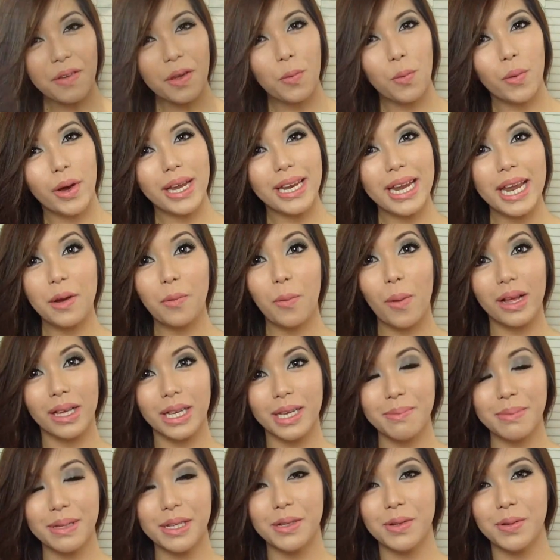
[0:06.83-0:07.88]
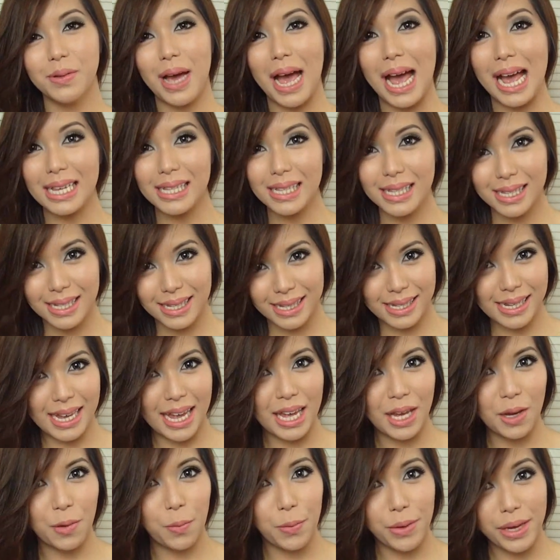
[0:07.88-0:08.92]
everyone, and welcome to Ask
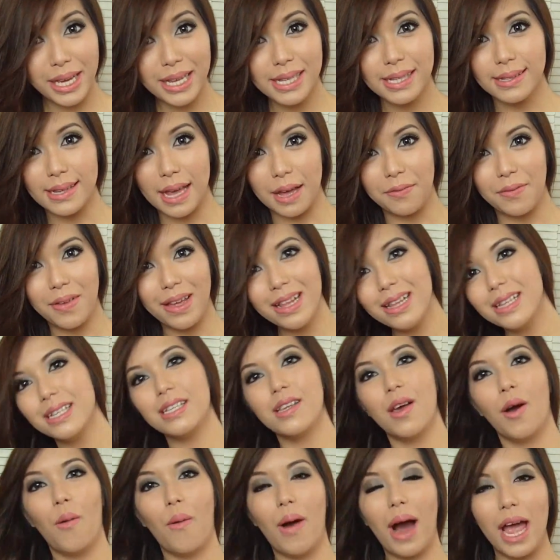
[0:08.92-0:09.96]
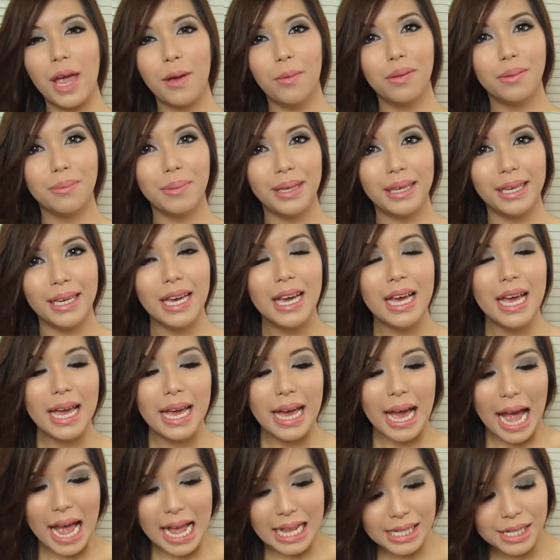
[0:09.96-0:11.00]
Say Week 7. So I will be
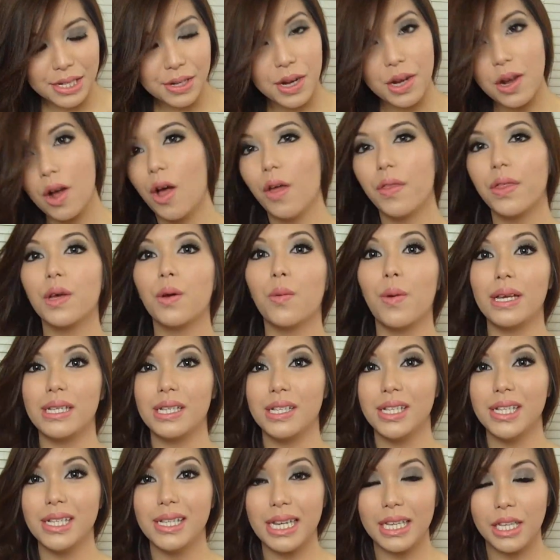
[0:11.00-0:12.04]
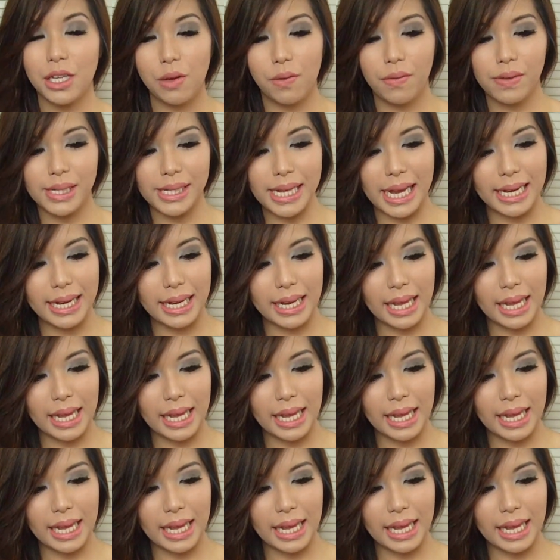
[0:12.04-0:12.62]
answering all the questions that you've sent